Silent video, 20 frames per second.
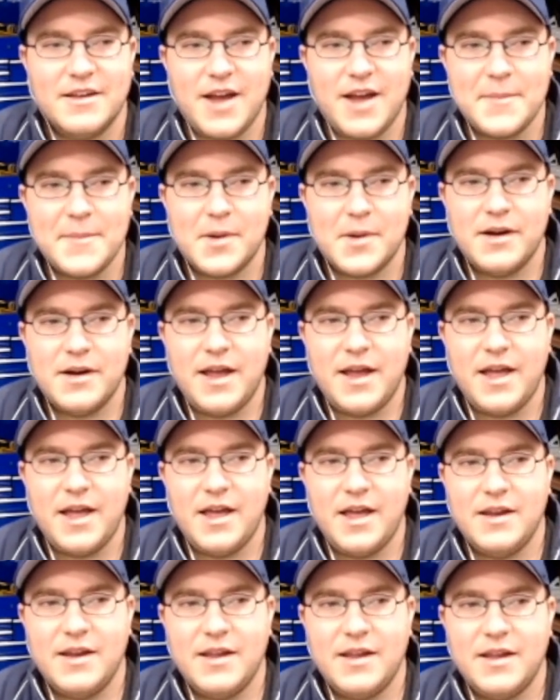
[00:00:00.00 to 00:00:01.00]

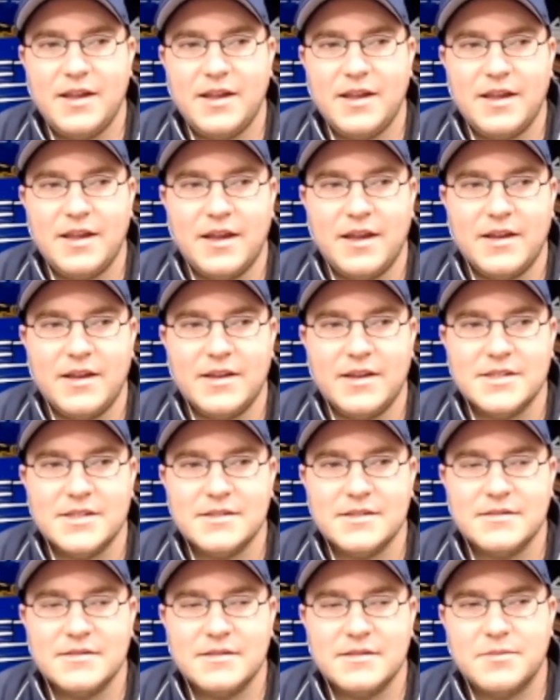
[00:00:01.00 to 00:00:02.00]
Copperhead
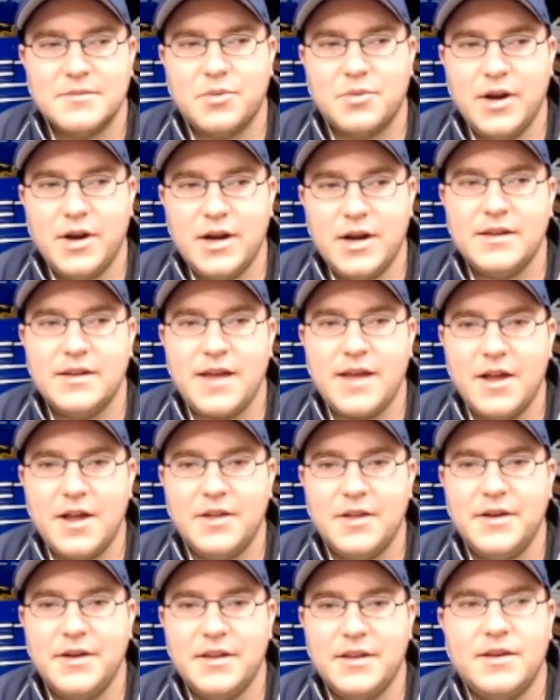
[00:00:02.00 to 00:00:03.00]
is pretty
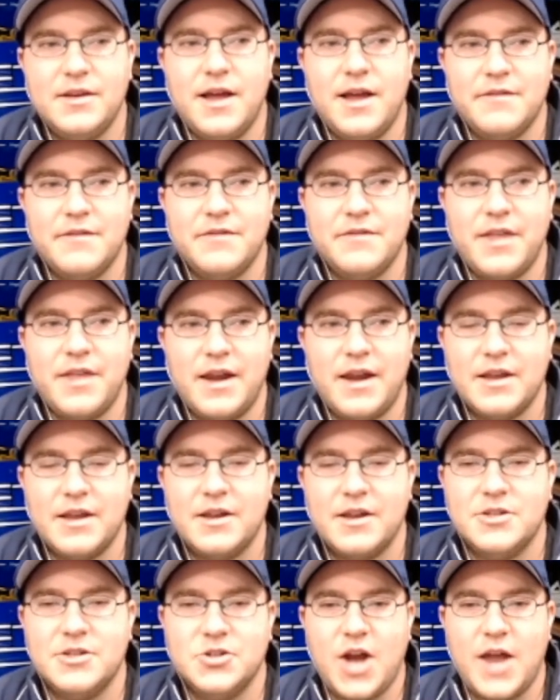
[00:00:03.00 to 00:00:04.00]
dialed in enough that
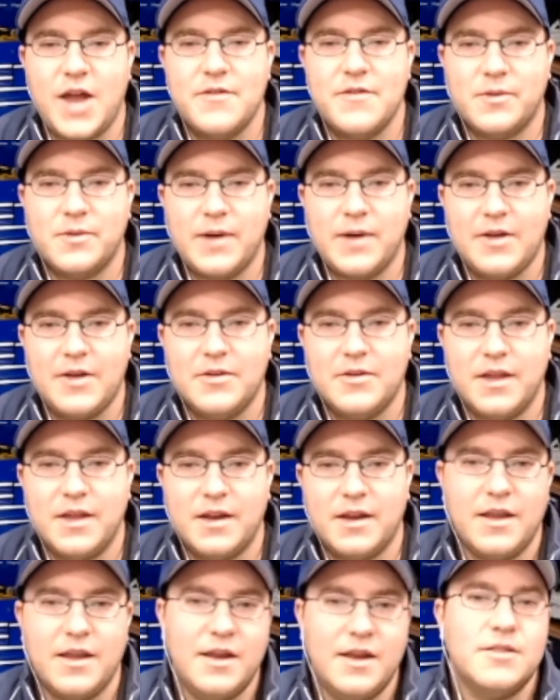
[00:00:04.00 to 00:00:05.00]
it drive around
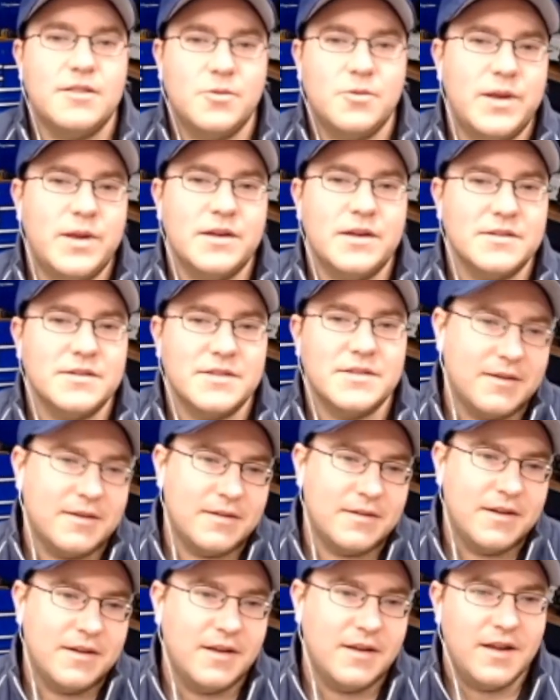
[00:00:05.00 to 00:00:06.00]
and hit the wheels.
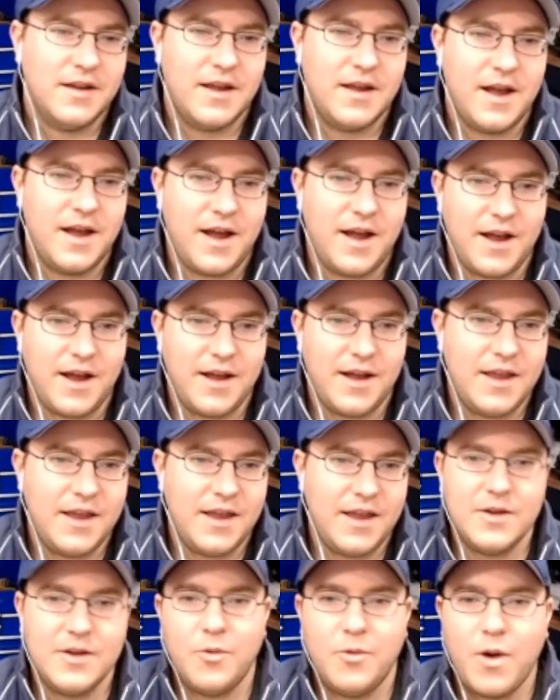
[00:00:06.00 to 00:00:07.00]
And
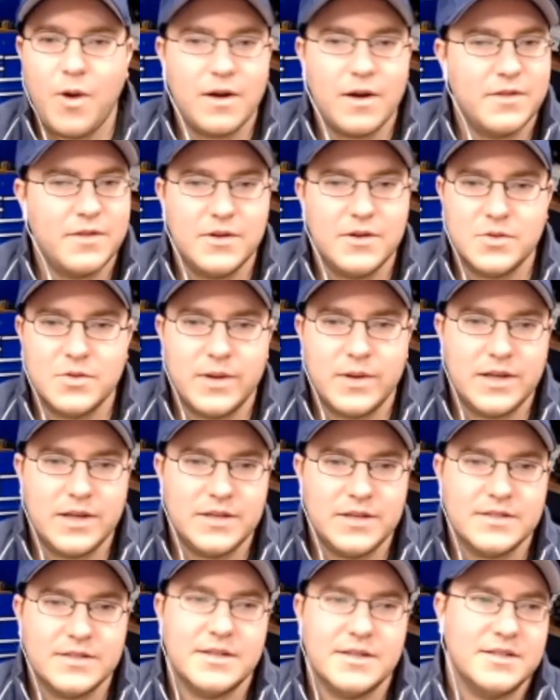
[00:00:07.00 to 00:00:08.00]
hitting one of those
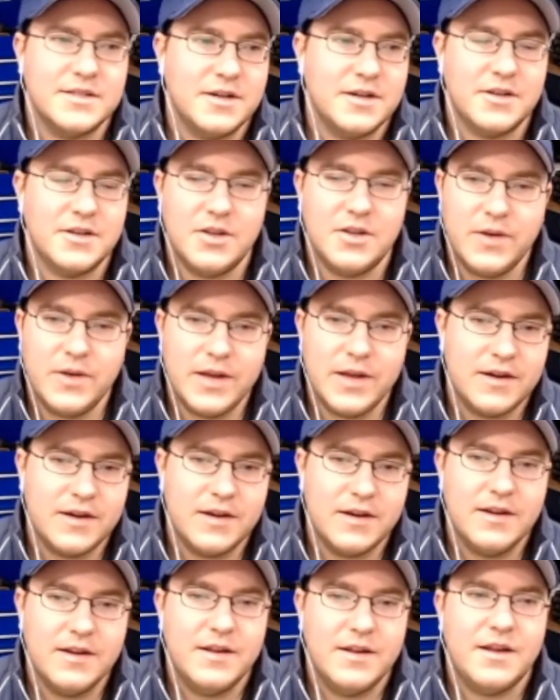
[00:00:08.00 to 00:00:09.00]
wheels is going to do it.
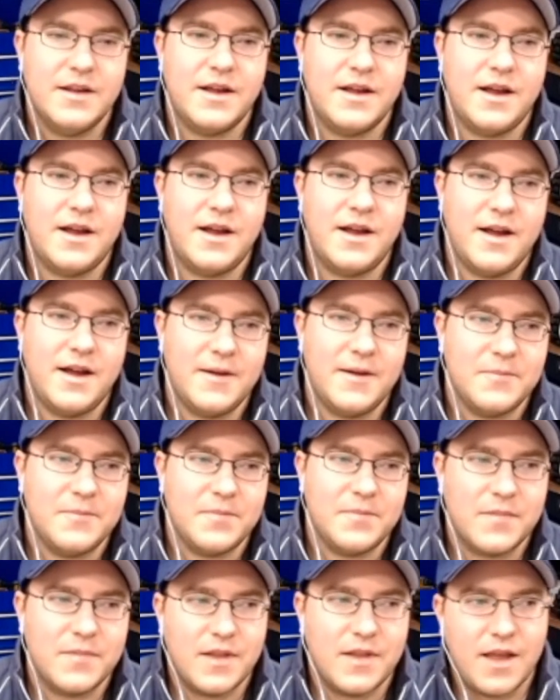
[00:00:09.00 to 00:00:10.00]

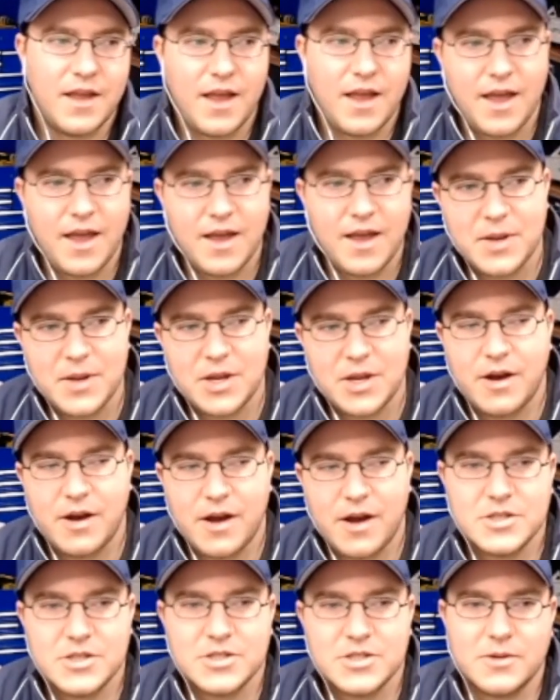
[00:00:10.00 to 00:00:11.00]
Um, and
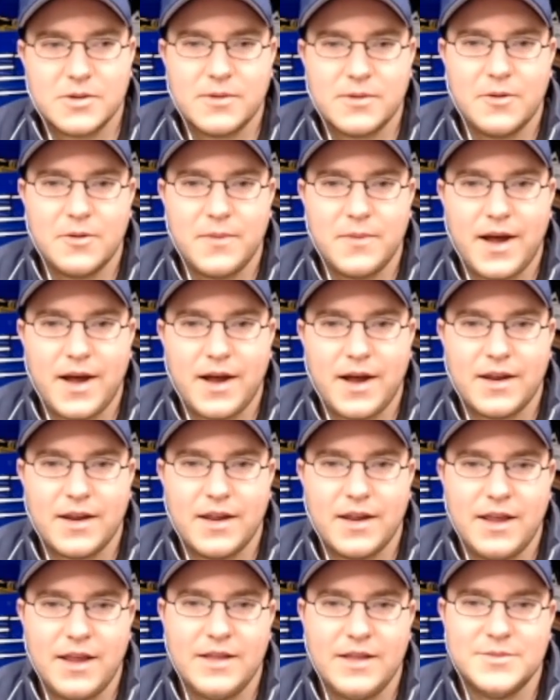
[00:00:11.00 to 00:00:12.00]
because the robot
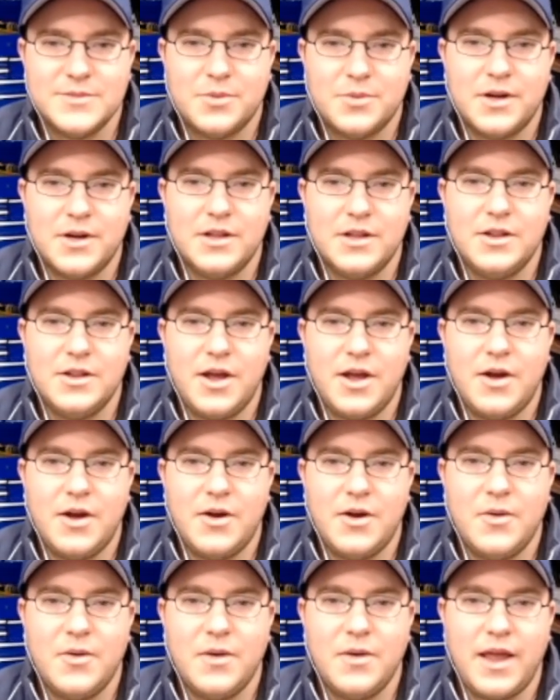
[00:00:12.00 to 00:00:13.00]
is pretty
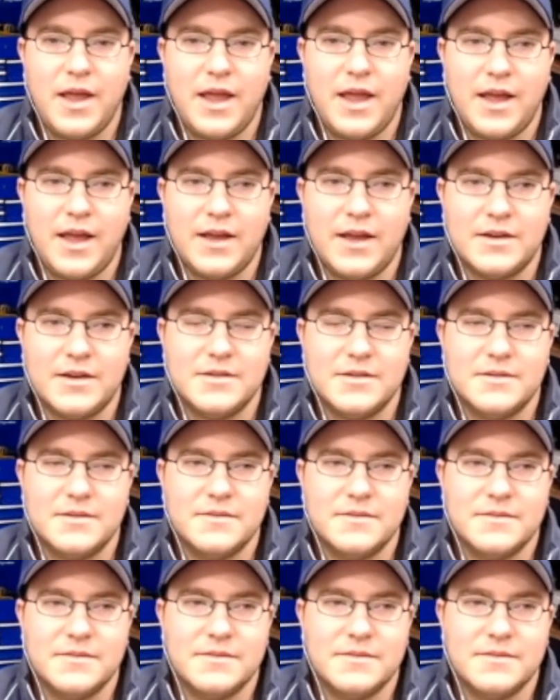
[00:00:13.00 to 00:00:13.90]
low and